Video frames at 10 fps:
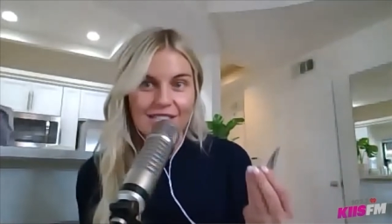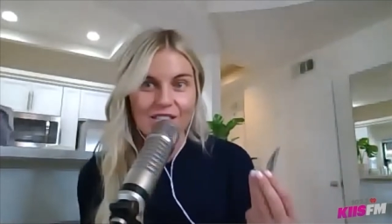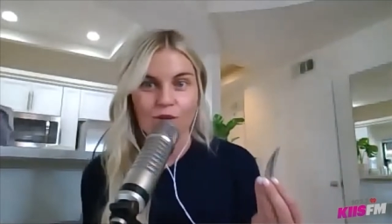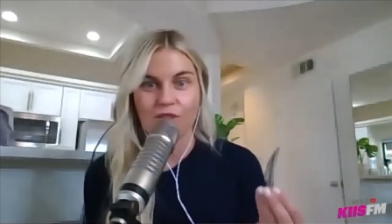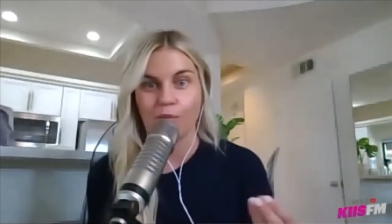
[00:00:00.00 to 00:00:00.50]
And
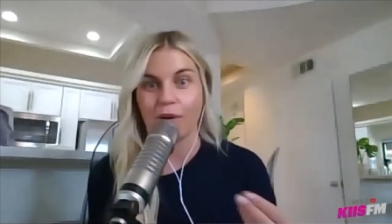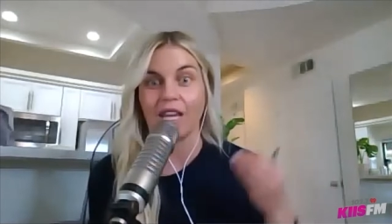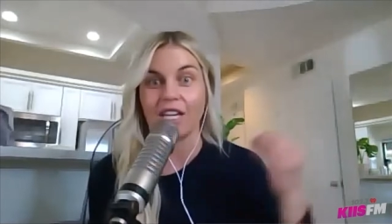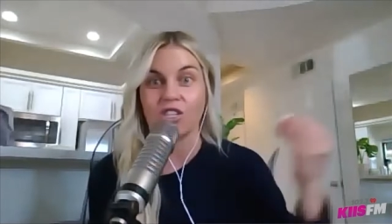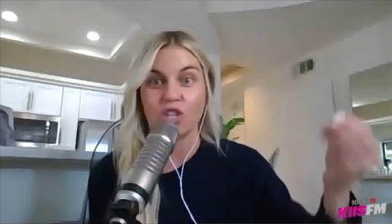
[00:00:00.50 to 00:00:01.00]
so I think by
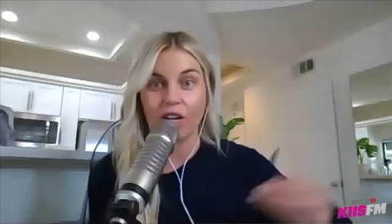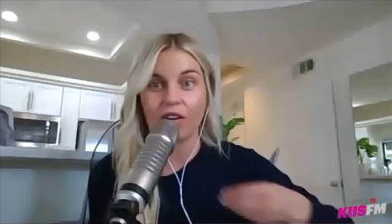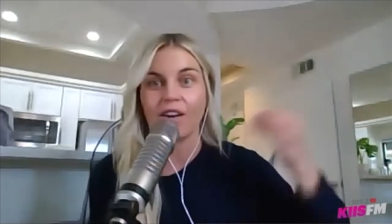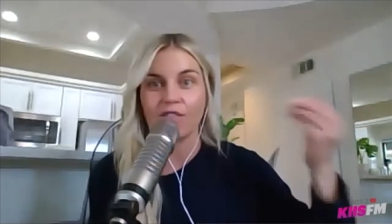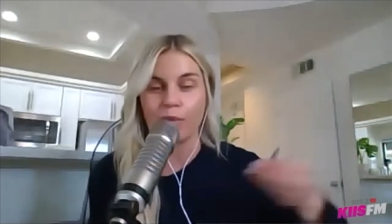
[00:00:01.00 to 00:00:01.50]
like
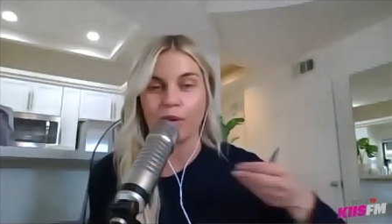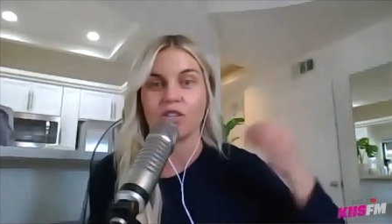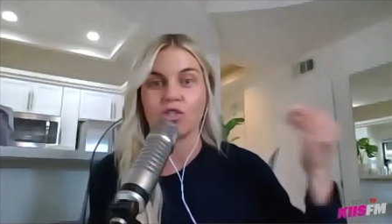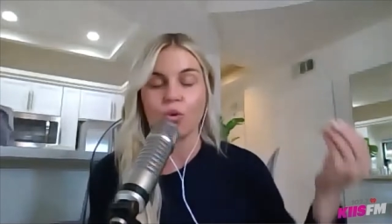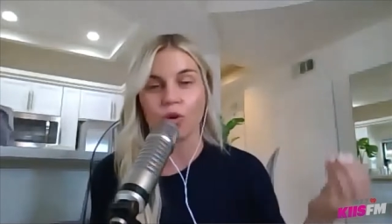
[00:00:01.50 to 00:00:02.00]
sharing
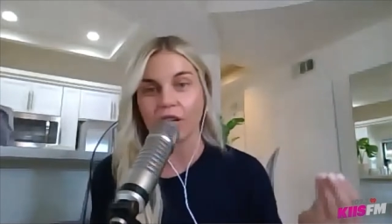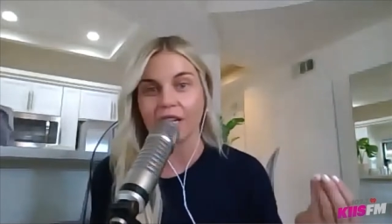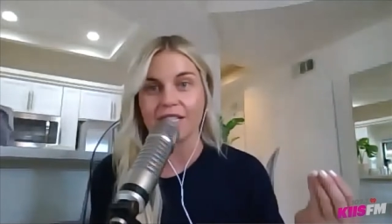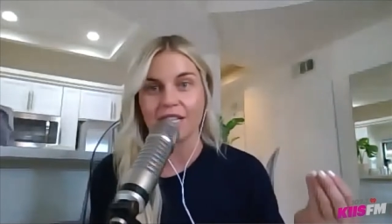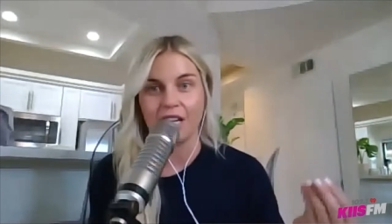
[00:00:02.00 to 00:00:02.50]
everybody's
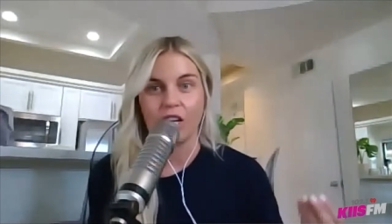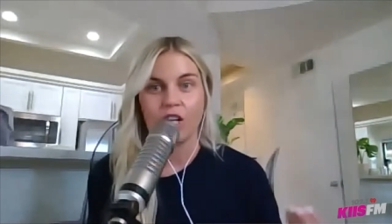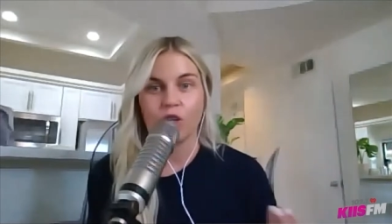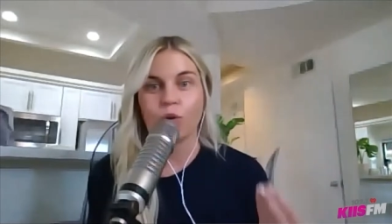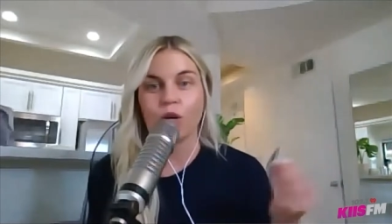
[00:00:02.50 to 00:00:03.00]
stories,
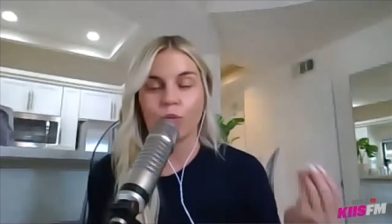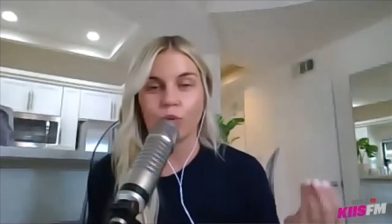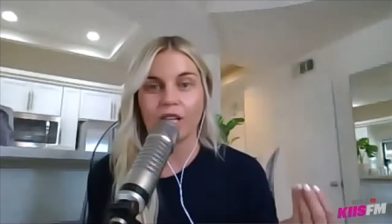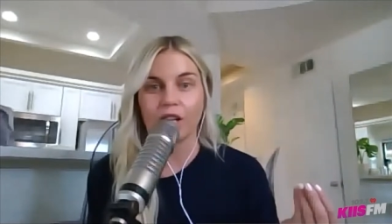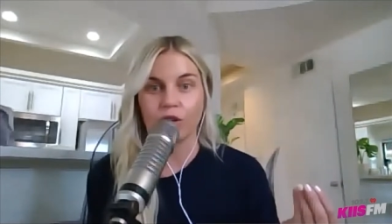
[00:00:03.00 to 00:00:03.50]
you can
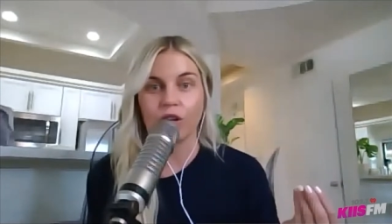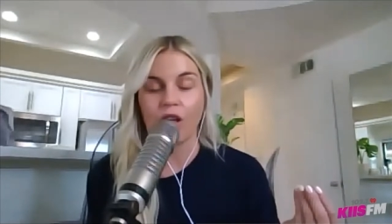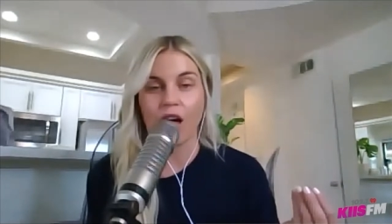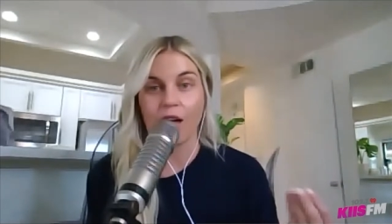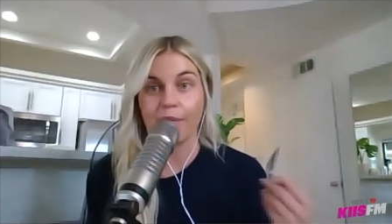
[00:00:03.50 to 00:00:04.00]
really learn a
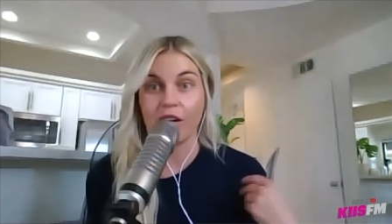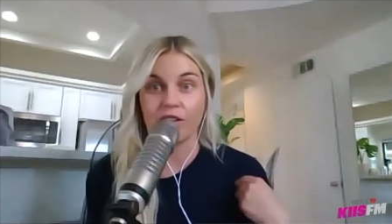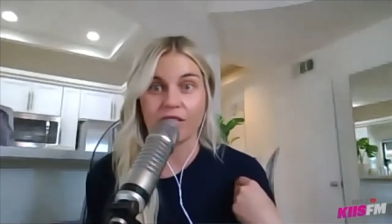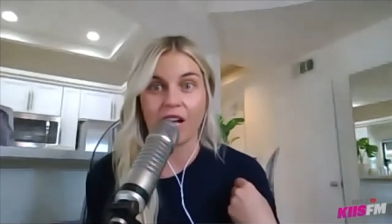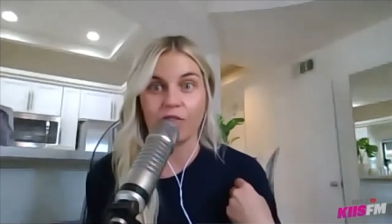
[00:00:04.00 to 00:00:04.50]
lot about
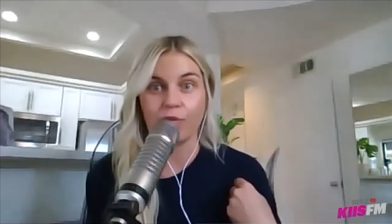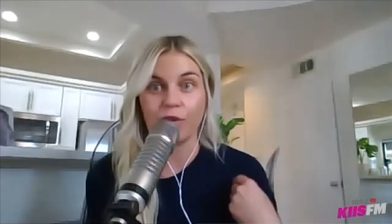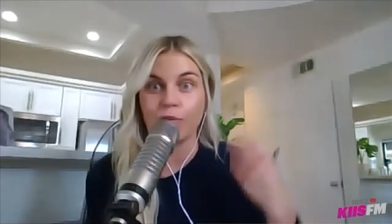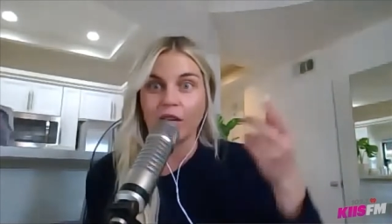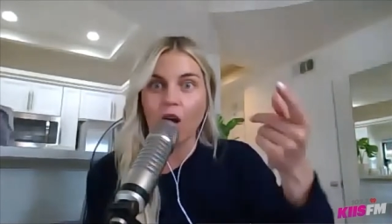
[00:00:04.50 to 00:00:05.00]
yourself. You
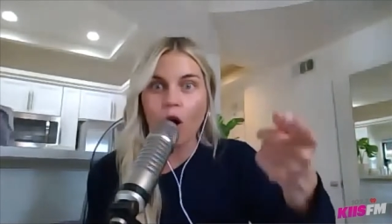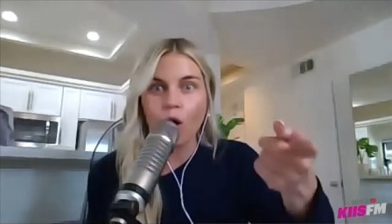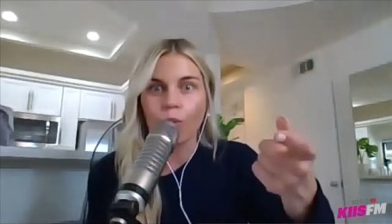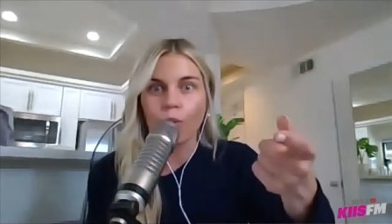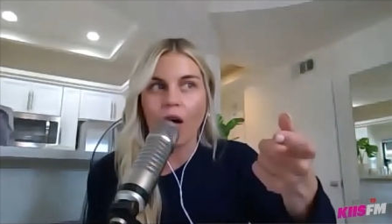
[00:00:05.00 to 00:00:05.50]
can be like,
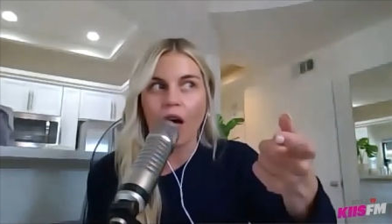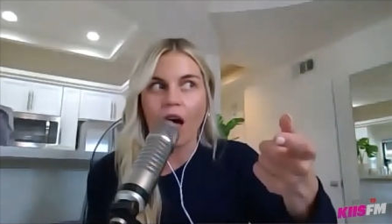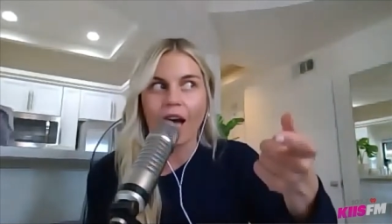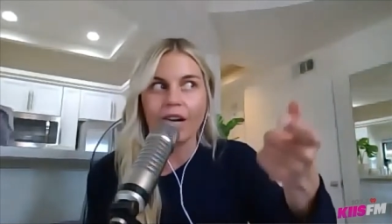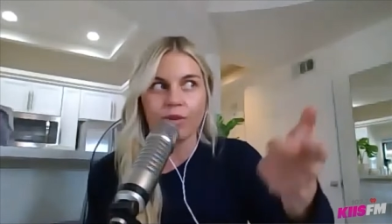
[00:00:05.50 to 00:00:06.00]
oh,
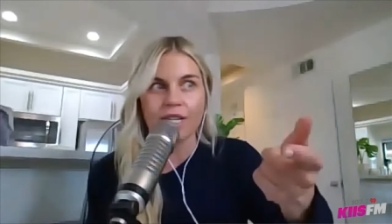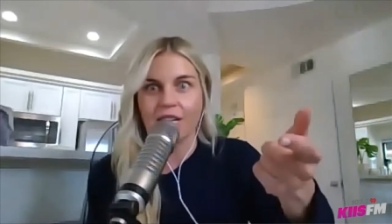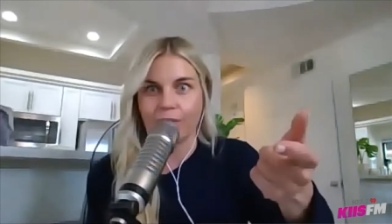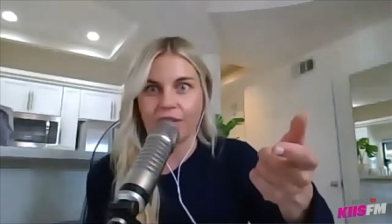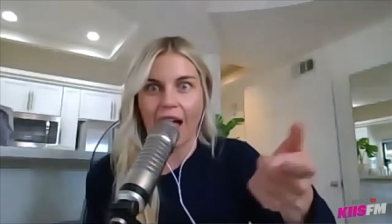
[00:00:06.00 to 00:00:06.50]
I
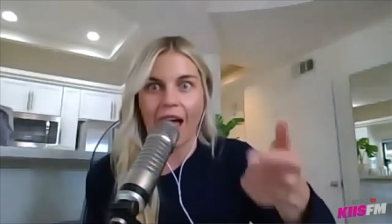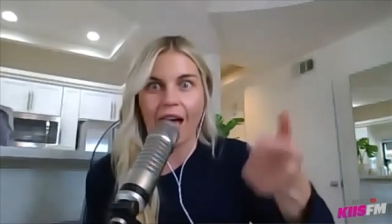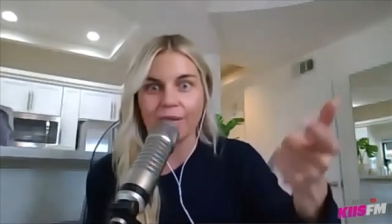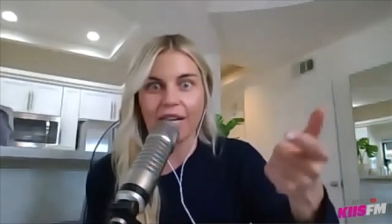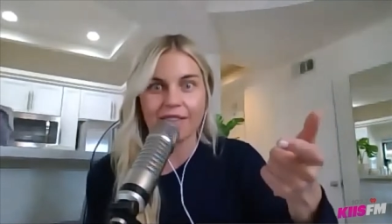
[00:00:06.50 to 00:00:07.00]
resonate with that.
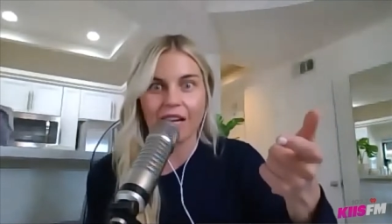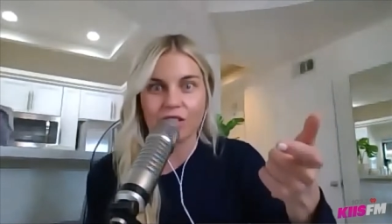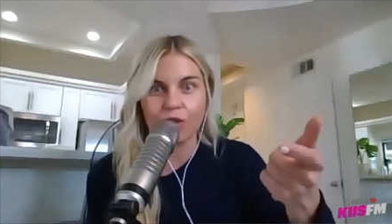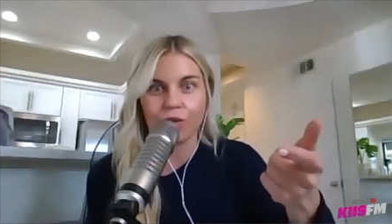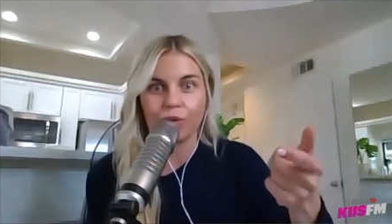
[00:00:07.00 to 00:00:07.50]
I'm like that
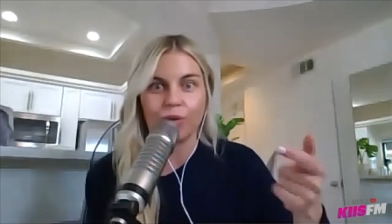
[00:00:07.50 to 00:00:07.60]
too.